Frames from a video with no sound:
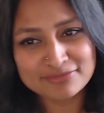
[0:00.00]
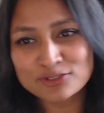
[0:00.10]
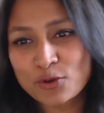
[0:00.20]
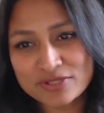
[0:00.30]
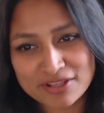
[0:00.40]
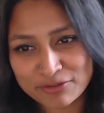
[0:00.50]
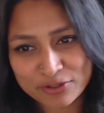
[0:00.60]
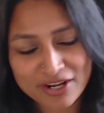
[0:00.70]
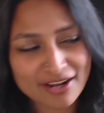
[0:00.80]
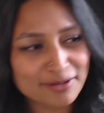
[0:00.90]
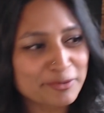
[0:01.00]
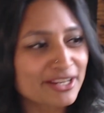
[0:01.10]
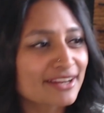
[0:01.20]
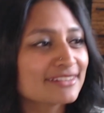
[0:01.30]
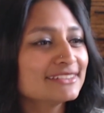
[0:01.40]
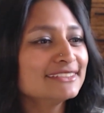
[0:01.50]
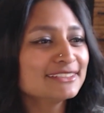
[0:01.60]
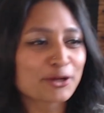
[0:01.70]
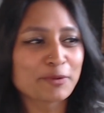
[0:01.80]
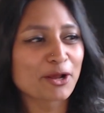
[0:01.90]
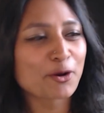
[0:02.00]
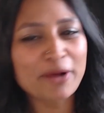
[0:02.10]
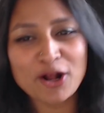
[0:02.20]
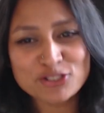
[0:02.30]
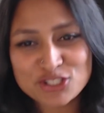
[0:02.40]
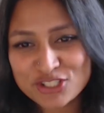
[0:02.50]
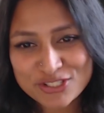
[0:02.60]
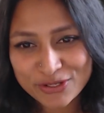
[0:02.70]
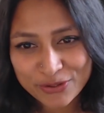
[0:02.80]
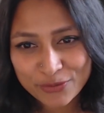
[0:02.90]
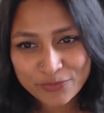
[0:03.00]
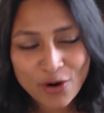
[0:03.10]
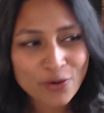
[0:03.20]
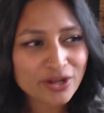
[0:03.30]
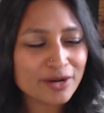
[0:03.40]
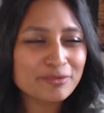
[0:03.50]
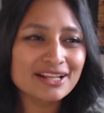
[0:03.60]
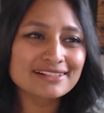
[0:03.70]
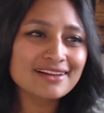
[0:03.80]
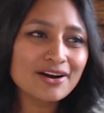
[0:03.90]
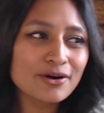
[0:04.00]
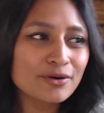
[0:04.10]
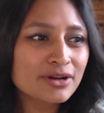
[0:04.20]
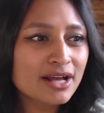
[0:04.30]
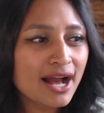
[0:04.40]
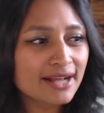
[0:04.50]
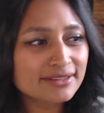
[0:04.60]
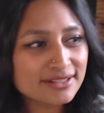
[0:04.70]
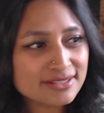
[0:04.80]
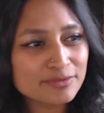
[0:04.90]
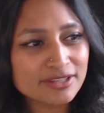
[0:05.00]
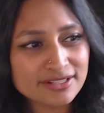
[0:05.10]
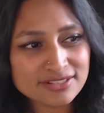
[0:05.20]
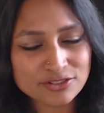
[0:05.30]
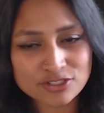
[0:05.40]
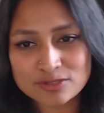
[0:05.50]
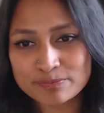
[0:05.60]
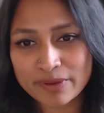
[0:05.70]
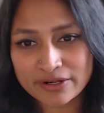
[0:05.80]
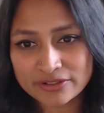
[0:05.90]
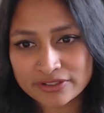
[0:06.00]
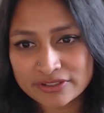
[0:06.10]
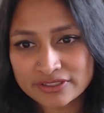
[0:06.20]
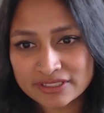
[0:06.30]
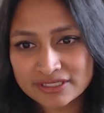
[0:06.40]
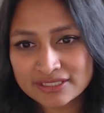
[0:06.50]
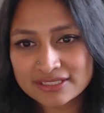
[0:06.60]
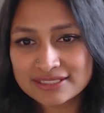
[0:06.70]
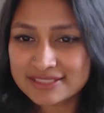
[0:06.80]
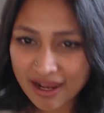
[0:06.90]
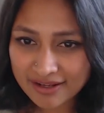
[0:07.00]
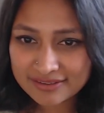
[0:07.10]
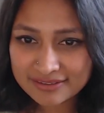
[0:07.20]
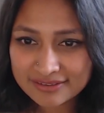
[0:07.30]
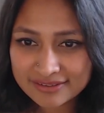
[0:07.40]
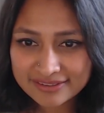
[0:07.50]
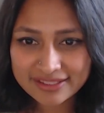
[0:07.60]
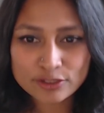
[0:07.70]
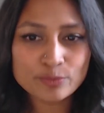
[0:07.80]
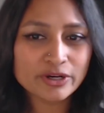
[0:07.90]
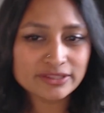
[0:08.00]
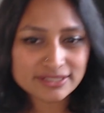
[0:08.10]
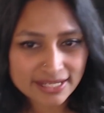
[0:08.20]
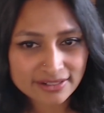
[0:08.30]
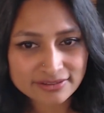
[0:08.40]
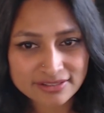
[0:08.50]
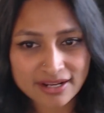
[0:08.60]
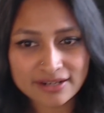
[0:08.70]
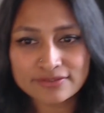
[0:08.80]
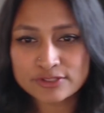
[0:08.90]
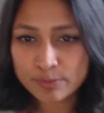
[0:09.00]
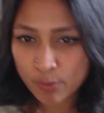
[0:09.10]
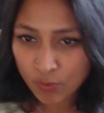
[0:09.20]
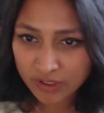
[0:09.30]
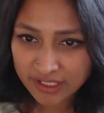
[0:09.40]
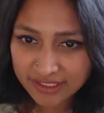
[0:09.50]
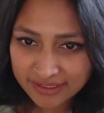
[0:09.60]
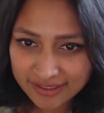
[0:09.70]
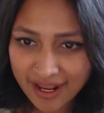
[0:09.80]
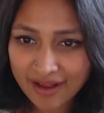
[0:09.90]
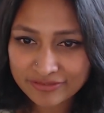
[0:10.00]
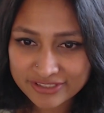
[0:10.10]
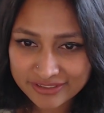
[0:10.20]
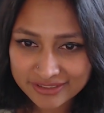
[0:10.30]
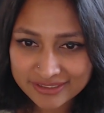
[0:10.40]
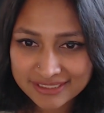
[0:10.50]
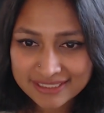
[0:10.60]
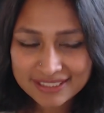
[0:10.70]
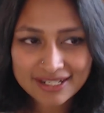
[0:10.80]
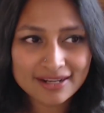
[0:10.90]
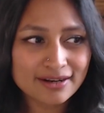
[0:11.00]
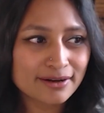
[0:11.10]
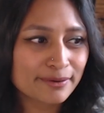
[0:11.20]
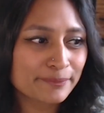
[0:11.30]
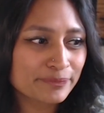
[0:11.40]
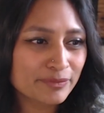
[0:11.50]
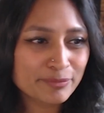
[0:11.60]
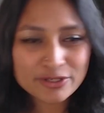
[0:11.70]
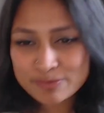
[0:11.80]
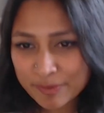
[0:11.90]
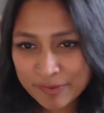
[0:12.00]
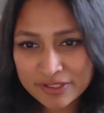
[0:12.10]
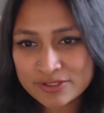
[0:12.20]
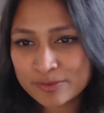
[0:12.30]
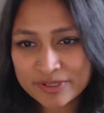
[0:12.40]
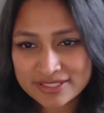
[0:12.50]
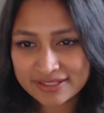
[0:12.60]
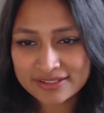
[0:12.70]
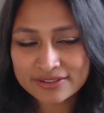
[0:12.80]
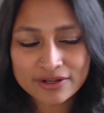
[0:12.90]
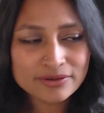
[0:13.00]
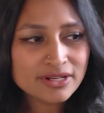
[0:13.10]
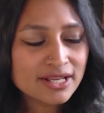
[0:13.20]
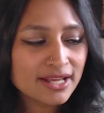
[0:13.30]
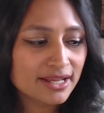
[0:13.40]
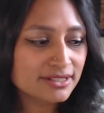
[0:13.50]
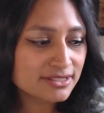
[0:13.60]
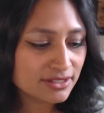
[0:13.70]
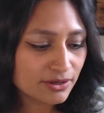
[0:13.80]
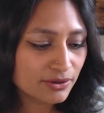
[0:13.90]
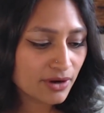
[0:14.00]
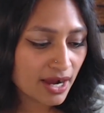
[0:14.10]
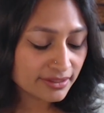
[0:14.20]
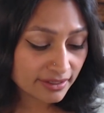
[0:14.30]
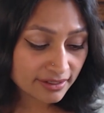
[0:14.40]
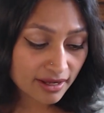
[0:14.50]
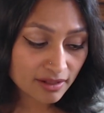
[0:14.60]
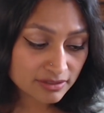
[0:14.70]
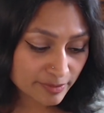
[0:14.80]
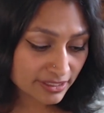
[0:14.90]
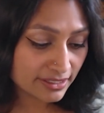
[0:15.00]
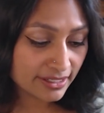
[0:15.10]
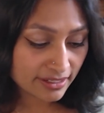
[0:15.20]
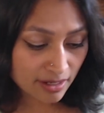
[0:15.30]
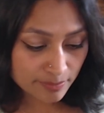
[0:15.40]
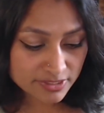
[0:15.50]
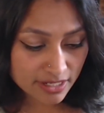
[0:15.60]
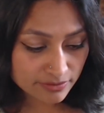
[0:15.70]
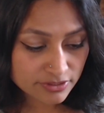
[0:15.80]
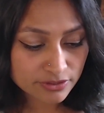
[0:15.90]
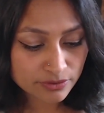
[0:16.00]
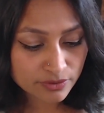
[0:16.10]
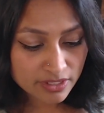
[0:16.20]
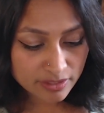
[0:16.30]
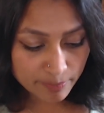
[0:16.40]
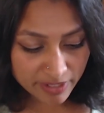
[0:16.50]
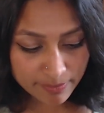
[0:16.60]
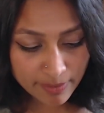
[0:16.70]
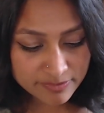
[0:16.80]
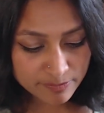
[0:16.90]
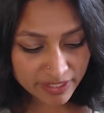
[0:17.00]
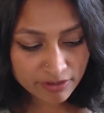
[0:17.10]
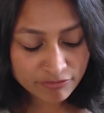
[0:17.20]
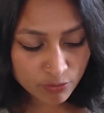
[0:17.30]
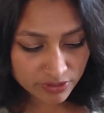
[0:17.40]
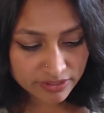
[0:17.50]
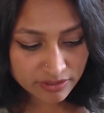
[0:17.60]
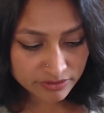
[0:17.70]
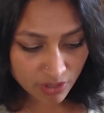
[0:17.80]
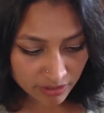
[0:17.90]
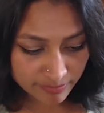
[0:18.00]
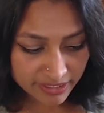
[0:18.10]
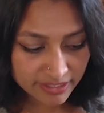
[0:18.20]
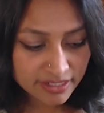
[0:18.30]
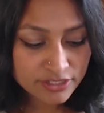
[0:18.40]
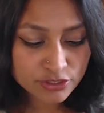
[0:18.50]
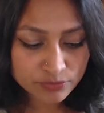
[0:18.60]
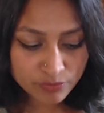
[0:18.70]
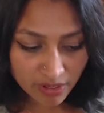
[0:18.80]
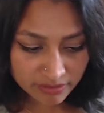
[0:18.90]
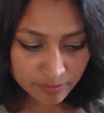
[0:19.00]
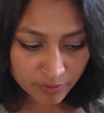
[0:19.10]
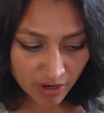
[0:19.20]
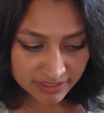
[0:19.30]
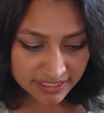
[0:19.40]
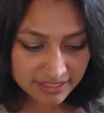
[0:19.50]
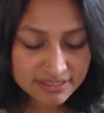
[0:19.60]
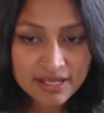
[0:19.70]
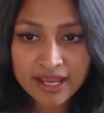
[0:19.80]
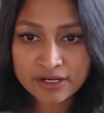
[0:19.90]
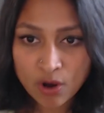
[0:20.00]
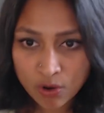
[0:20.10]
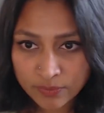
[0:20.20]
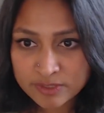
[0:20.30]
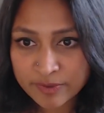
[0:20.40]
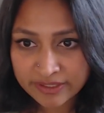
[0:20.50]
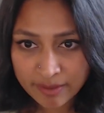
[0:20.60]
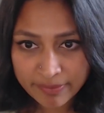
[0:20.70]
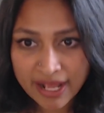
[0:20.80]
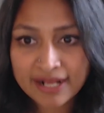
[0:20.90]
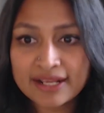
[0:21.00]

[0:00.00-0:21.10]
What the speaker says: No one's ever going to hire me again. They're going to be like, oh my God, she's just going to go rogue. And I'm like, no, I think some things are just better done. Then you bring the data to kind of support it after, because people are so busy. And so I think ultimately it comes down to the PMMs being afforded autonomy to run the process and always bring that back.